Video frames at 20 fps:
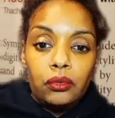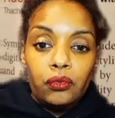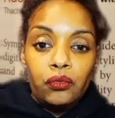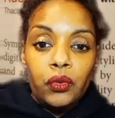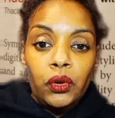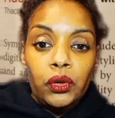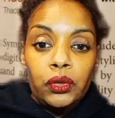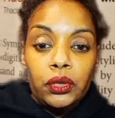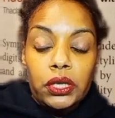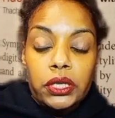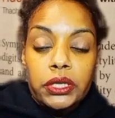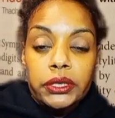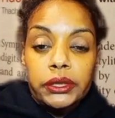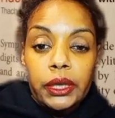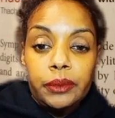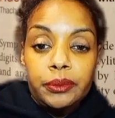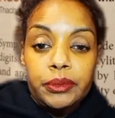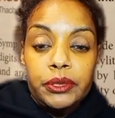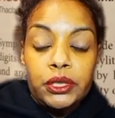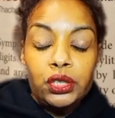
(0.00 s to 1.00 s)
further
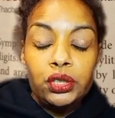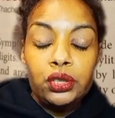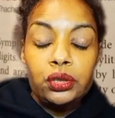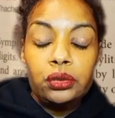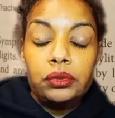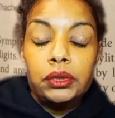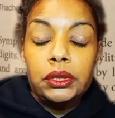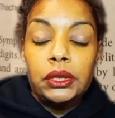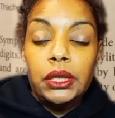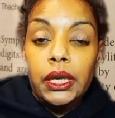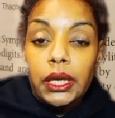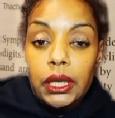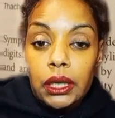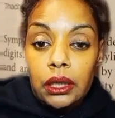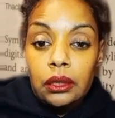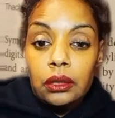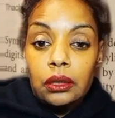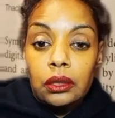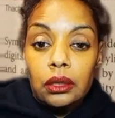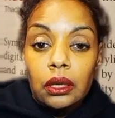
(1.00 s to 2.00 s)
steps to
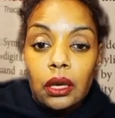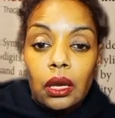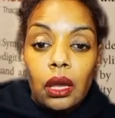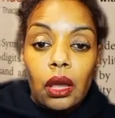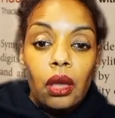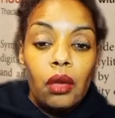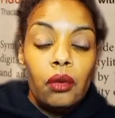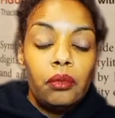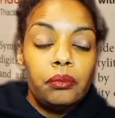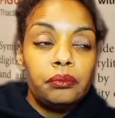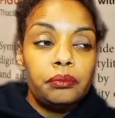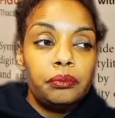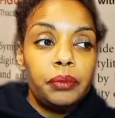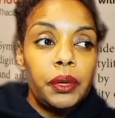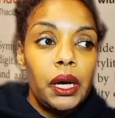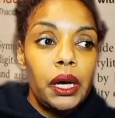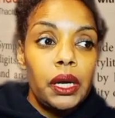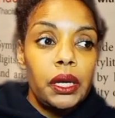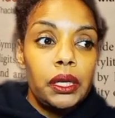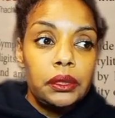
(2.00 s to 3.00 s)
take.
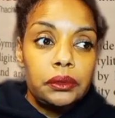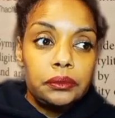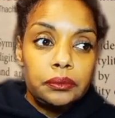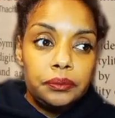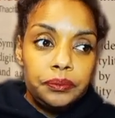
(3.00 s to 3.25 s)
But